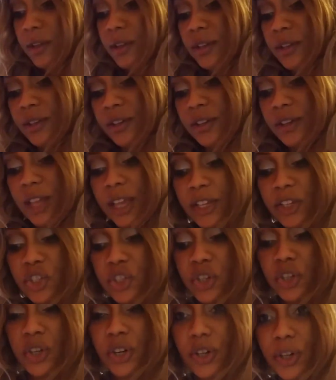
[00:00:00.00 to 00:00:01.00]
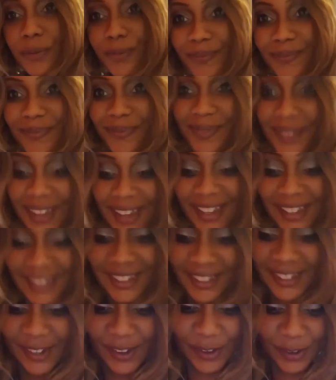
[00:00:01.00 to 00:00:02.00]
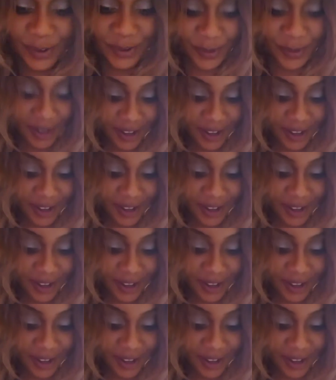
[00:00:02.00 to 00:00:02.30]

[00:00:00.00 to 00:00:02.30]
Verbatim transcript: nature. And so,